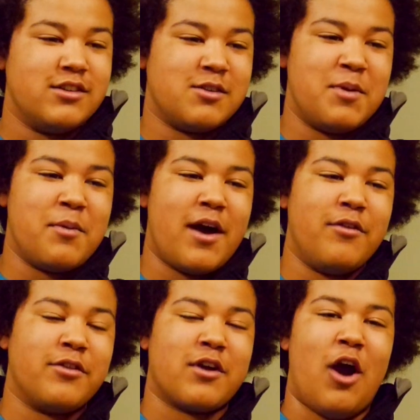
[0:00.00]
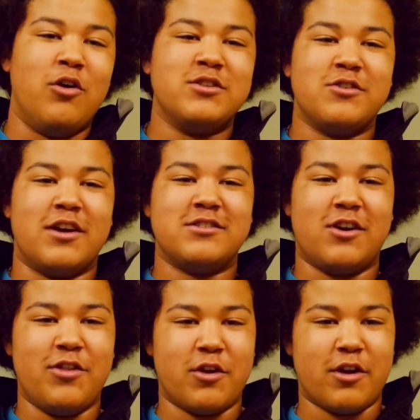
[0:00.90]
Some people have like their house address
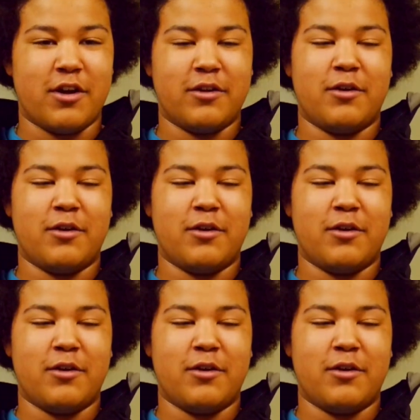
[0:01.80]
on there.